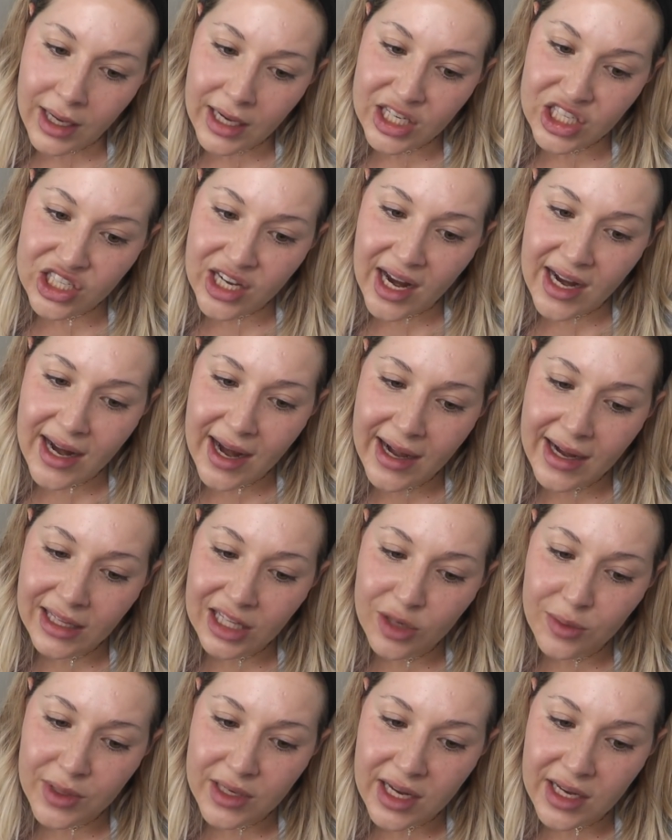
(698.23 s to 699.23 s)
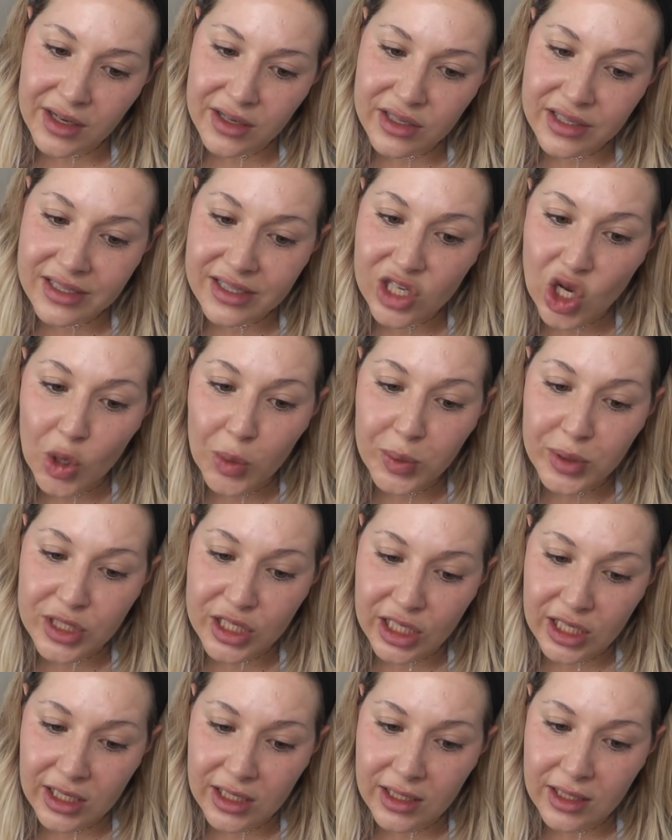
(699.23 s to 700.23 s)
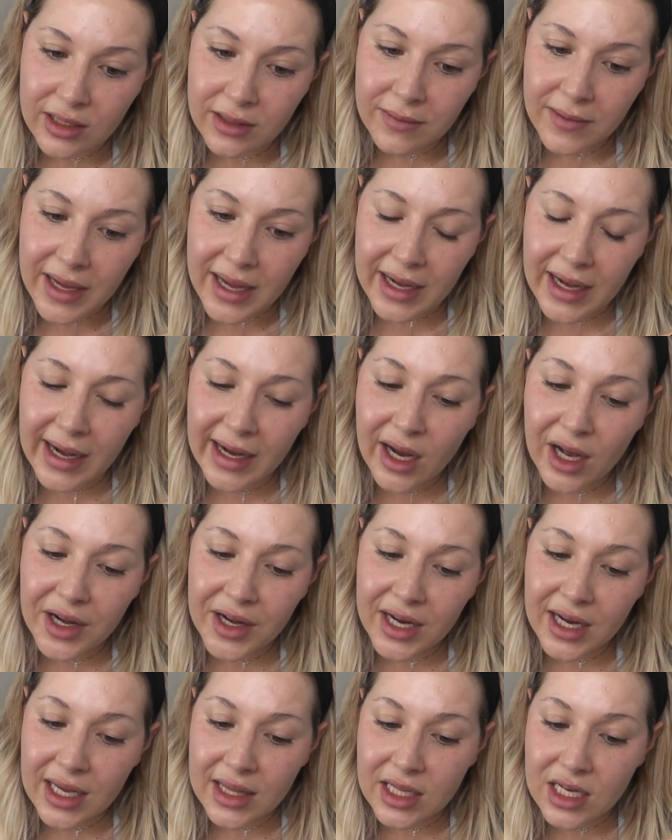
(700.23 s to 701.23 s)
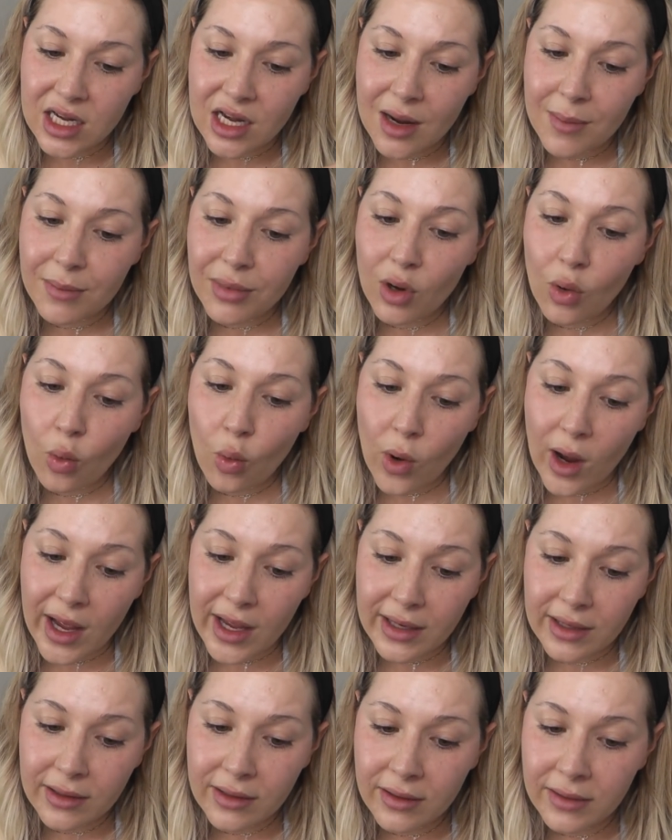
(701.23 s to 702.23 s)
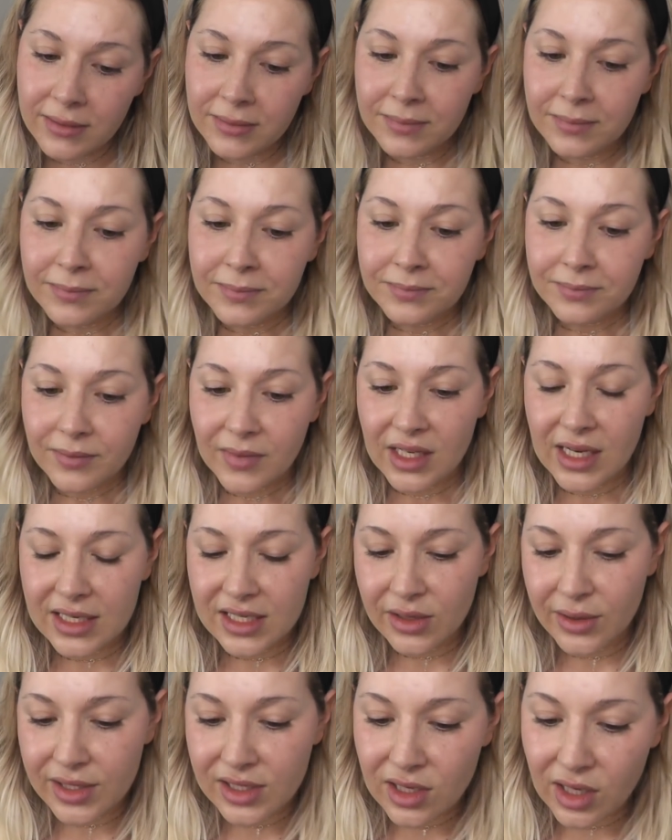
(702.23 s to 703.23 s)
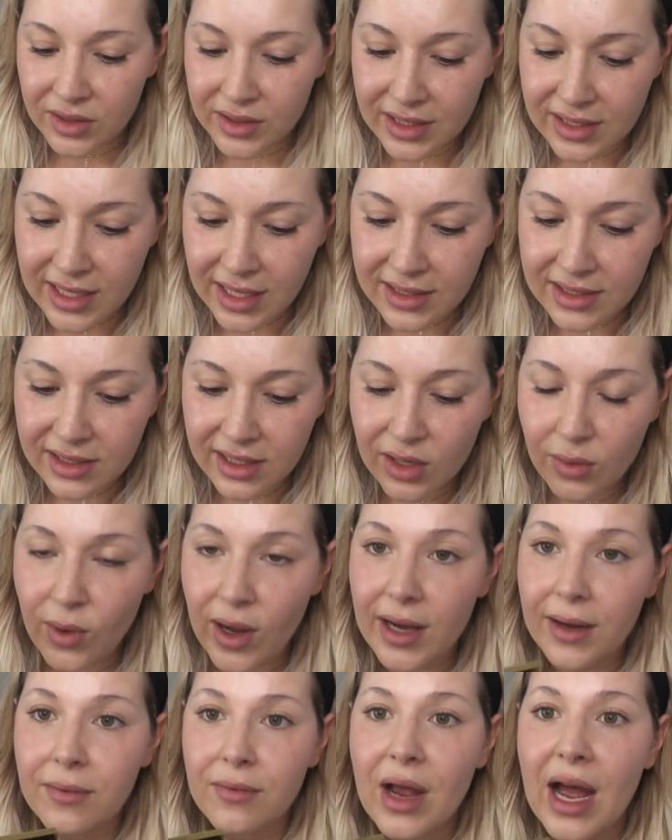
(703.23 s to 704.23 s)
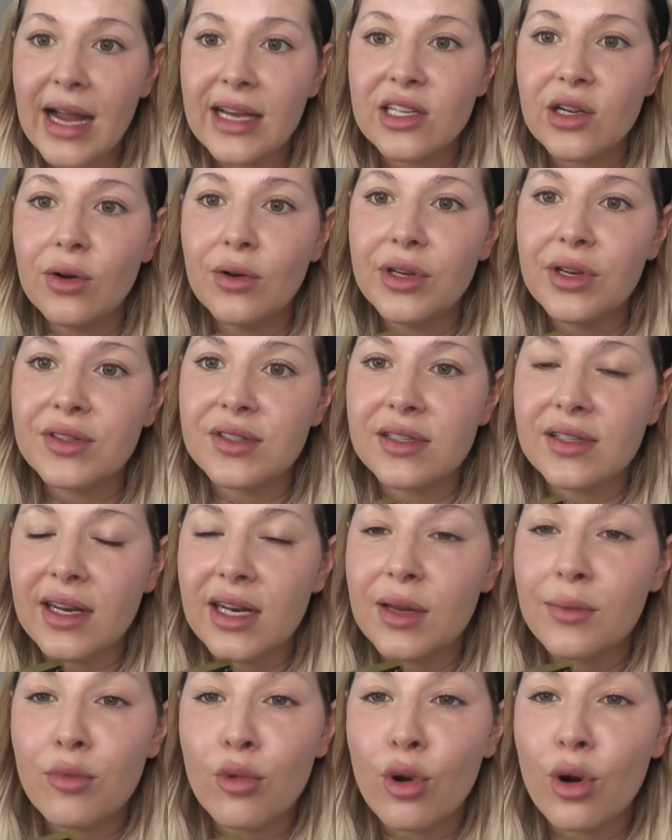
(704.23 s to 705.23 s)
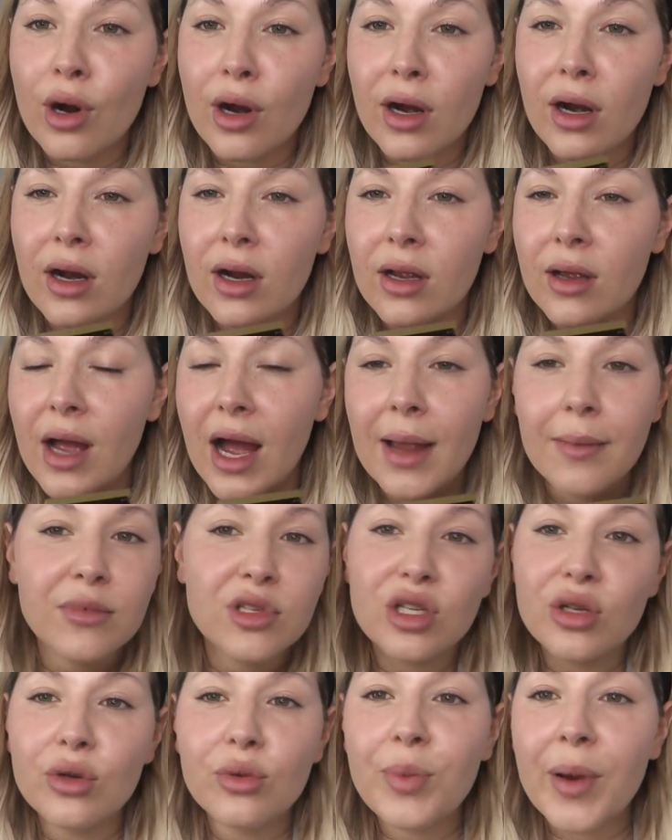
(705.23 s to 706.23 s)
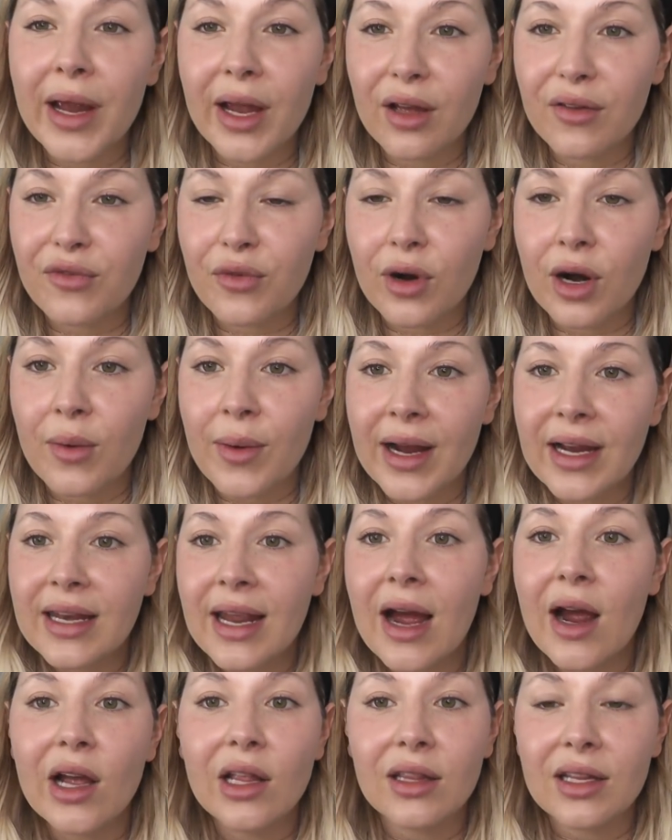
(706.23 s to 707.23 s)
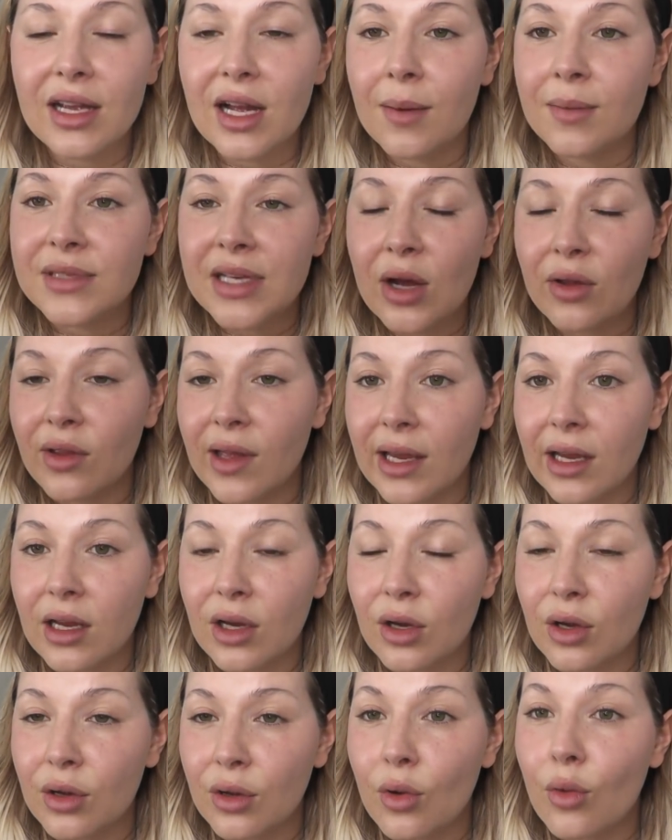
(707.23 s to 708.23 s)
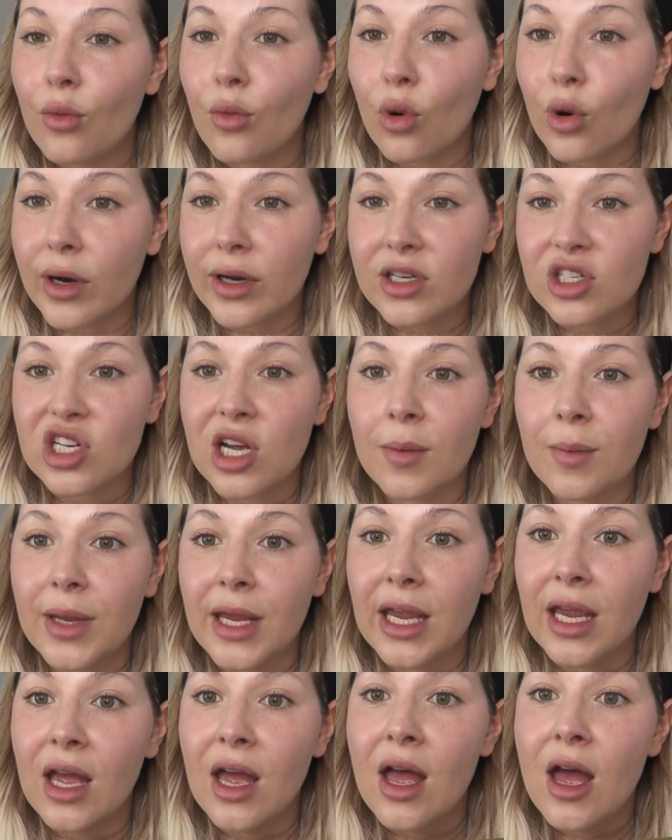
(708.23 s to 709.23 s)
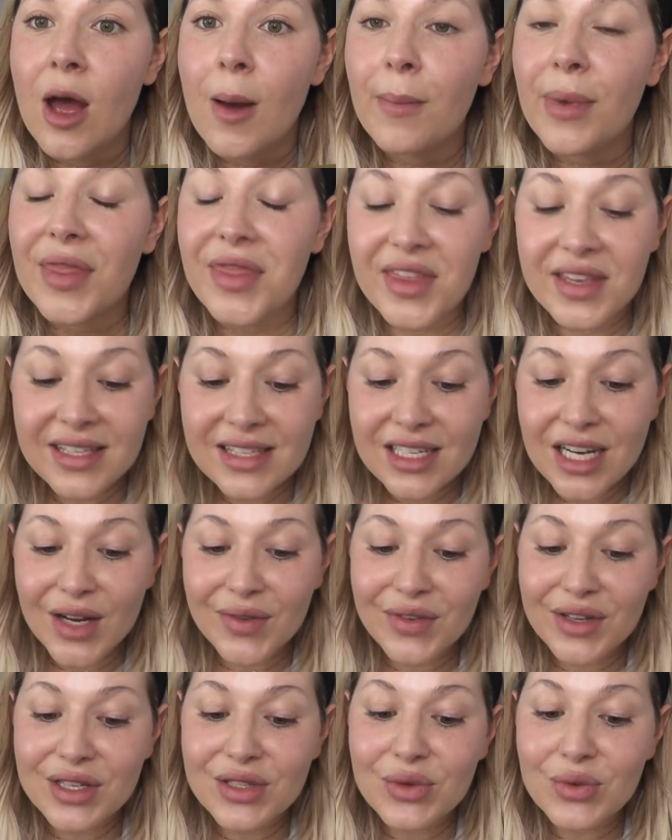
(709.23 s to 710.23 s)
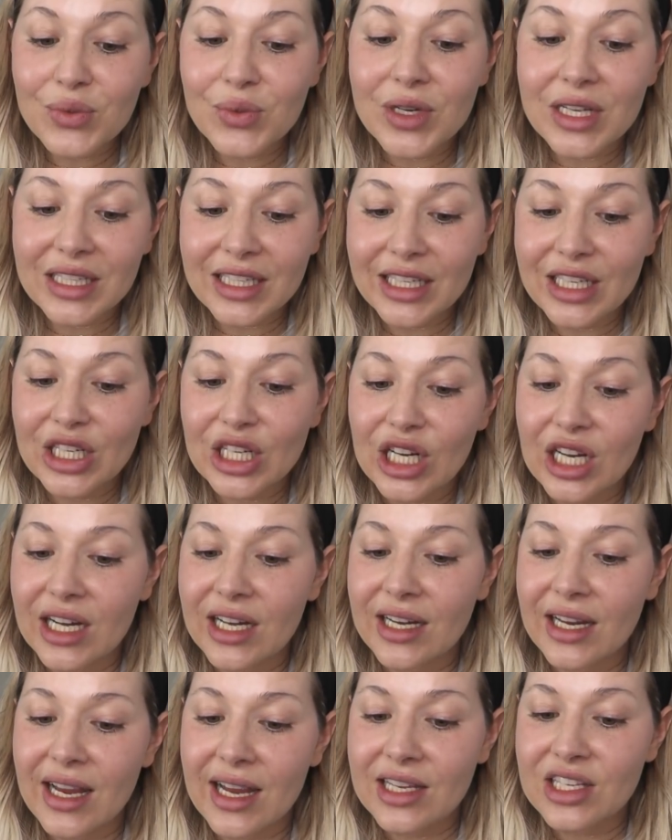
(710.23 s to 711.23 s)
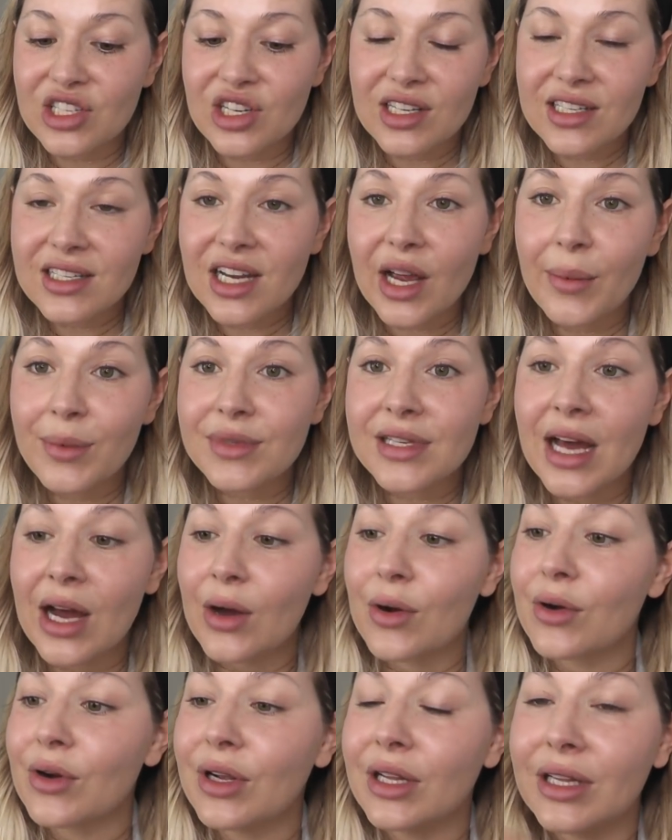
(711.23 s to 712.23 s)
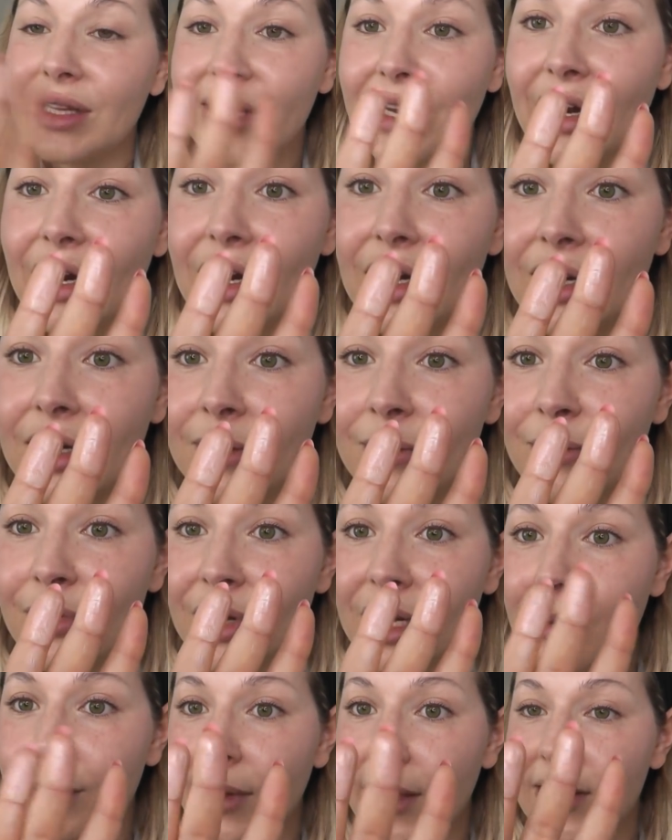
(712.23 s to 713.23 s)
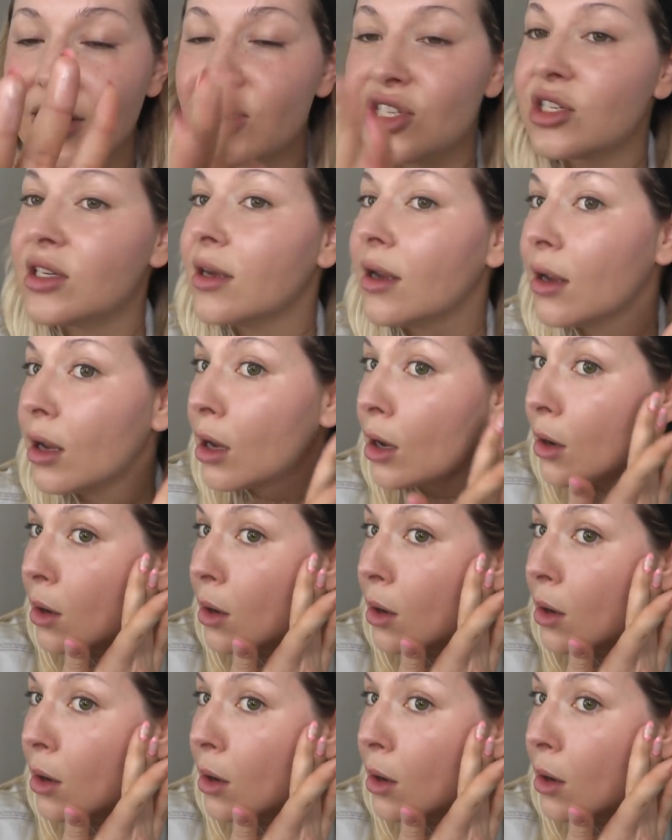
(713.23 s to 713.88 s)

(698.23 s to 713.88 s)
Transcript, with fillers: shade and illuminator sculptor. And I got it in the number one, and so it's called Intensity 1. I don't use this anymore. I'm too pale for it right now. It comes out like orange on me. But this stuff is really good. It just comes out clear, pretty much